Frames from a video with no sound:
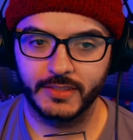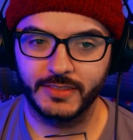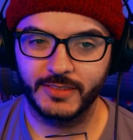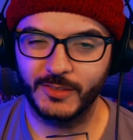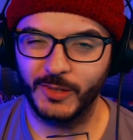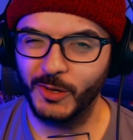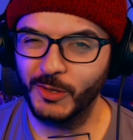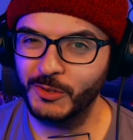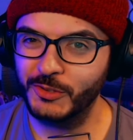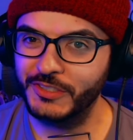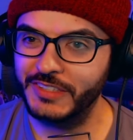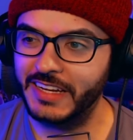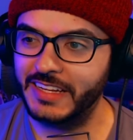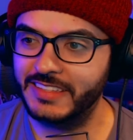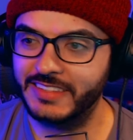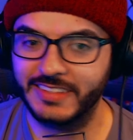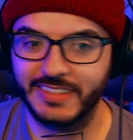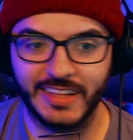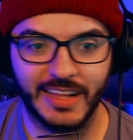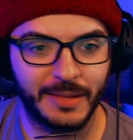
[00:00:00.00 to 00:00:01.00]
Told you not
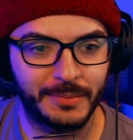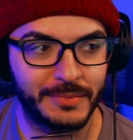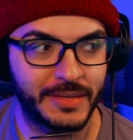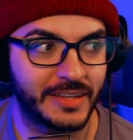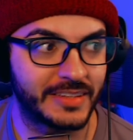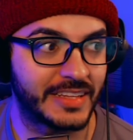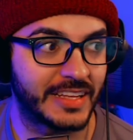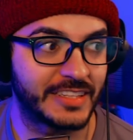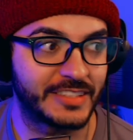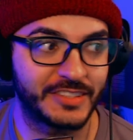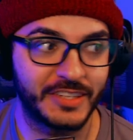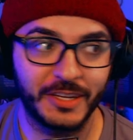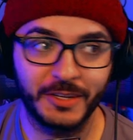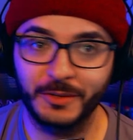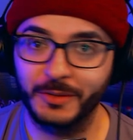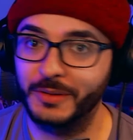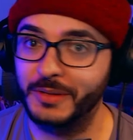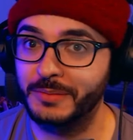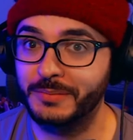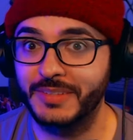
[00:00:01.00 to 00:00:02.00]
to climb down that
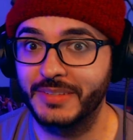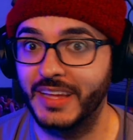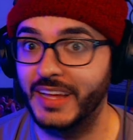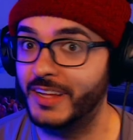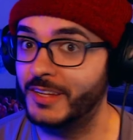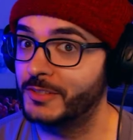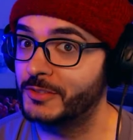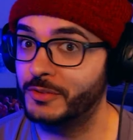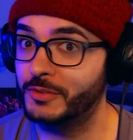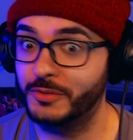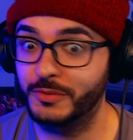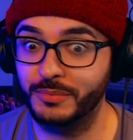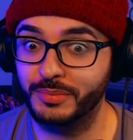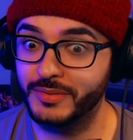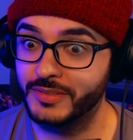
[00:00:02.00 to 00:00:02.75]
tunnel. I'm telling you.